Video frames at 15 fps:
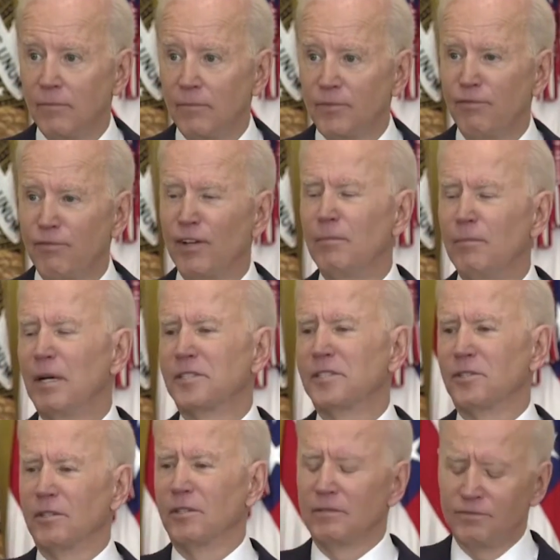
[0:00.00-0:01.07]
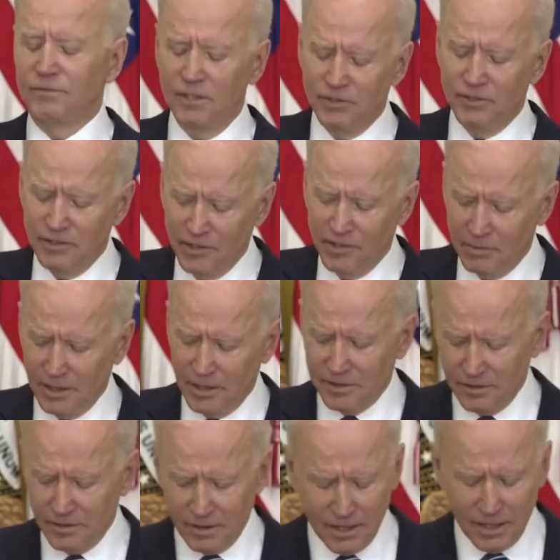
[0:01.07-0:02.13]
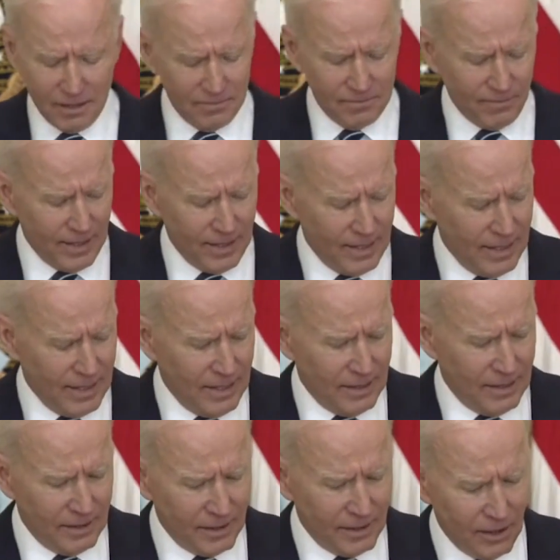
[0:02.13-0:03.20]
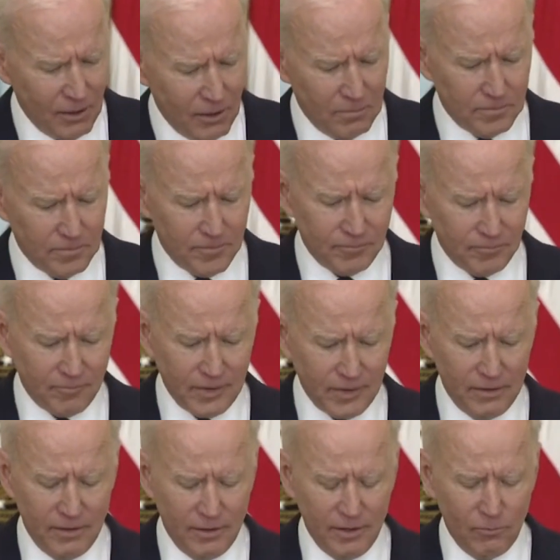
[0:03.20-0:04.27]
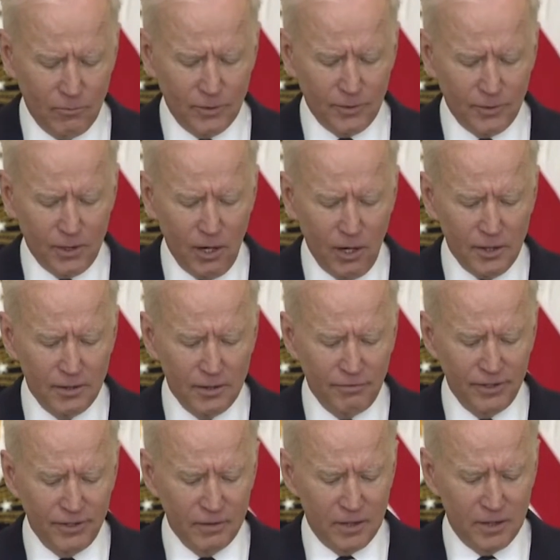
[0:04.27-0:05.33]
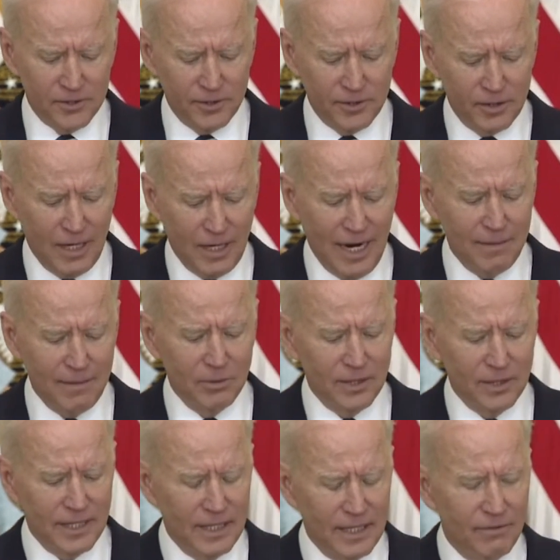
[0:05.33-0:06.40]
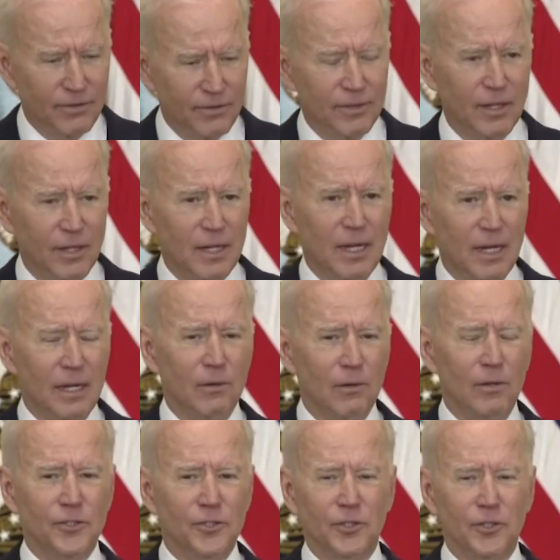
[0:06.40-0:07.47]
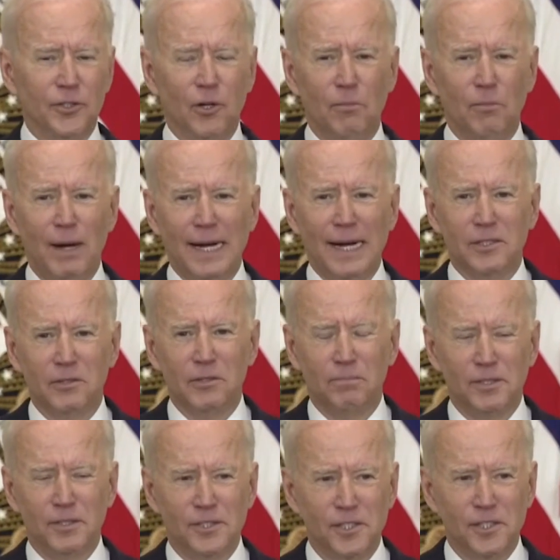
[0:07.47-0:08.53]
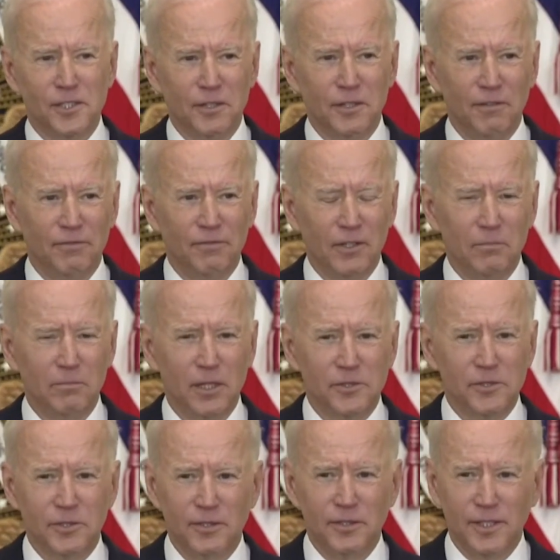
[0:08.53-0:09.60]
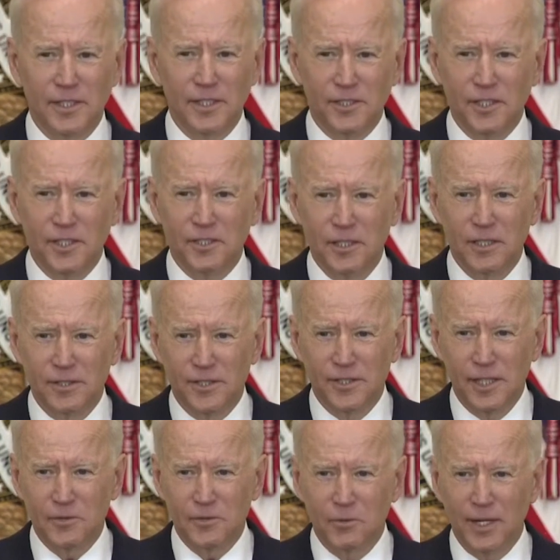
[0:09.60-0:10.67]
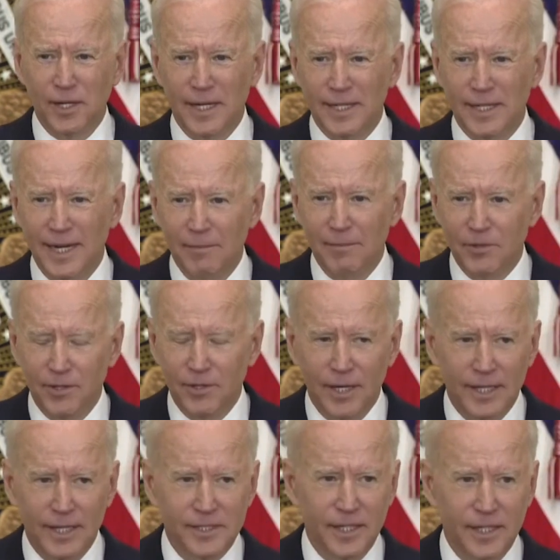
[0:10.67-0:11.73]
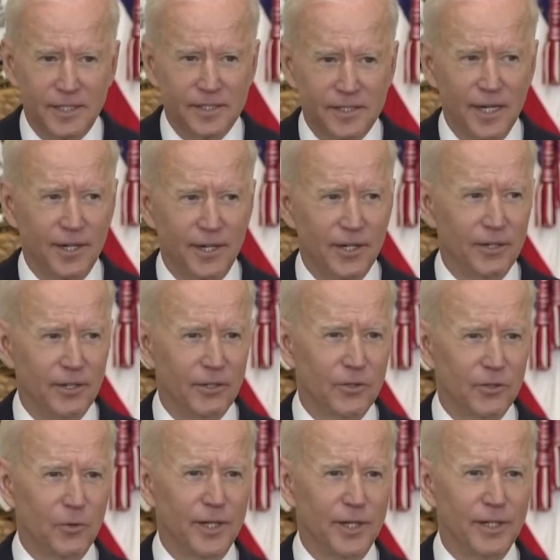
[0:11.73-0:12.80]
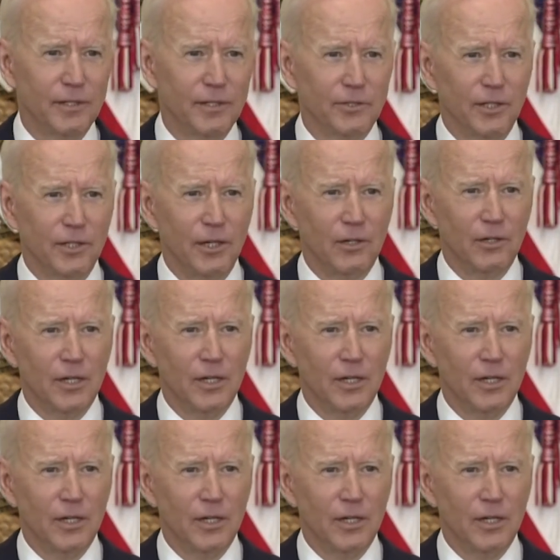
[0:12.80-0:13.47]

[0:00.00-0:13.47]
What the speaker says: Filibuster. So filibuster. You know, with regard to the filibuster, I believe we should go back to a position of the filibuster that existed just when I came to the United States Senate 120 years ago.